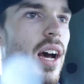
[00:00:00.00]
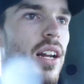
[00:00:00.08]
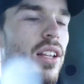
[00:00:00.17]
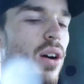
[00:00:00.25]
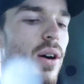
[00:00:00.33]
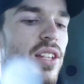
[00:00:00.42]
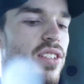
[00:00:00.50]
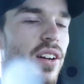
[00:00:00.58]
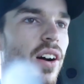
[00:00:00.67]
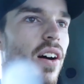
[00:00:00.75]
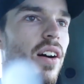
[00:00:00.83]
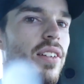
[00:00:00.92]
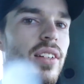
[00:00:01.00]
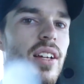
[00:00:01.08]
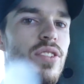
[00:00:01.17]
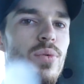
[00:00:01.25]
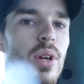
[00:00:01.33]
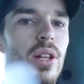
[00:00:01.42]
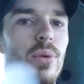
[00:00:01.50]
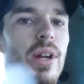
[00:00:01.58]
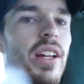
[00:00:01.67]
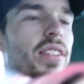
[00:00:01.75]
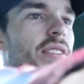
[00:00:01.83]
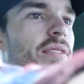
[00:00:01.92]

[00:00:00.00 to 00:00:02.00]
don't know what's going on. It's really weird.